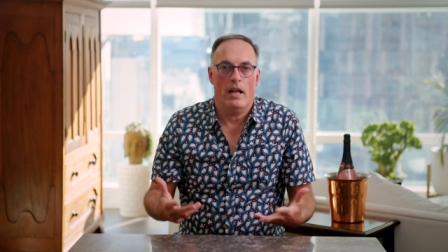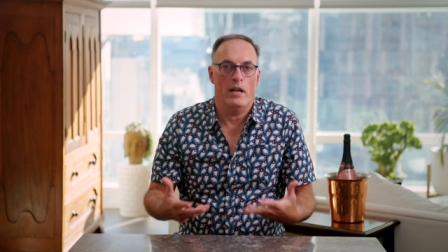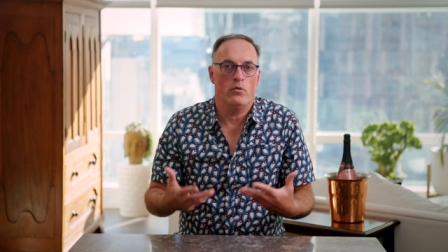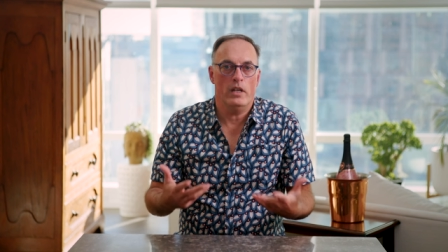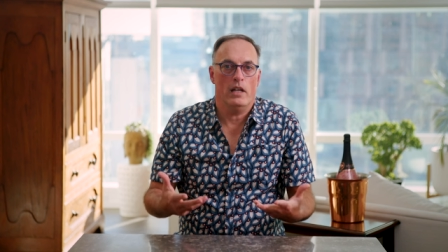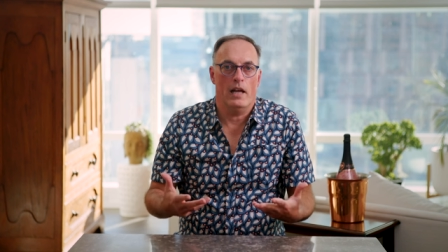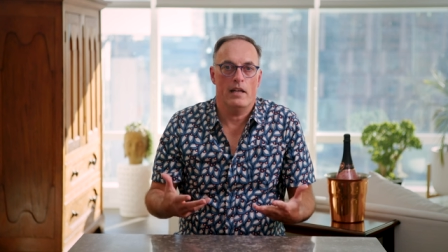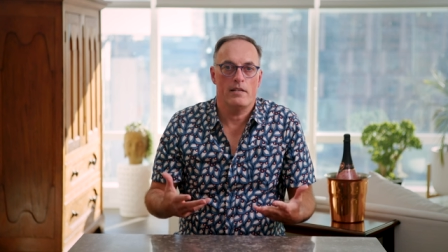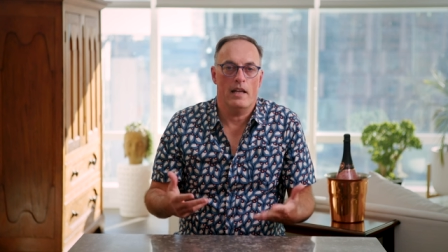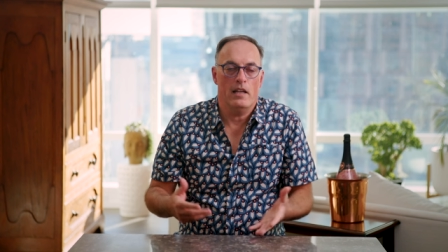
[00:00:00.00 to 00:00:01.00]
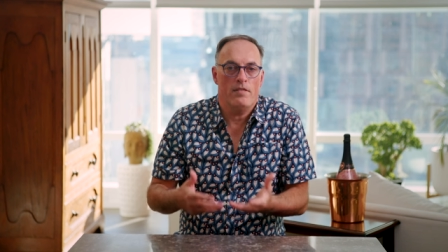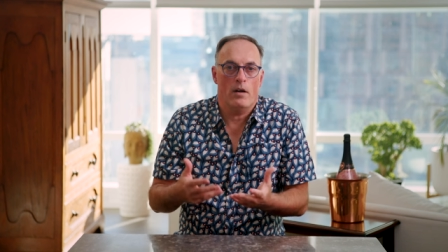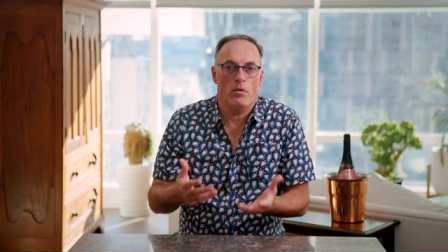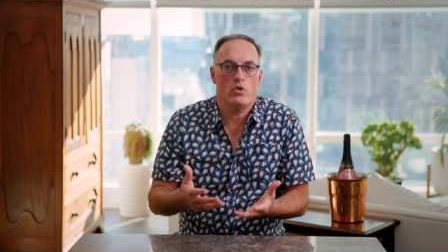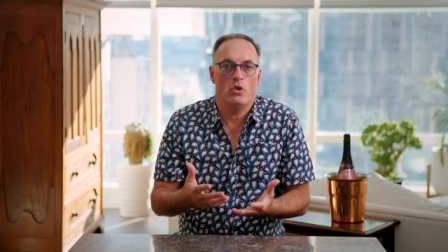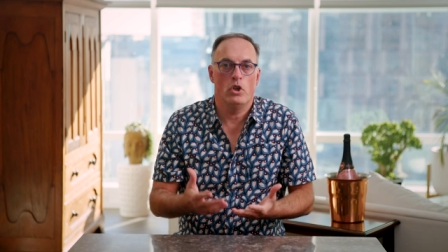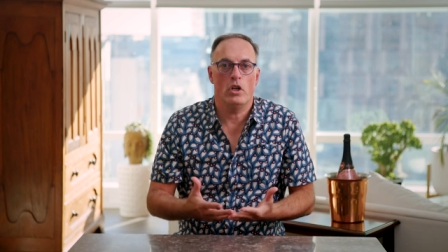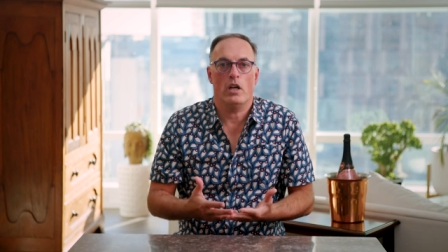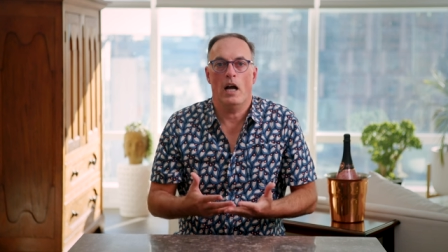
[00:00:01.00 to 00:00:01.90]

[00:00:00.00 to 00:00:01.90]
I realized that if I was to look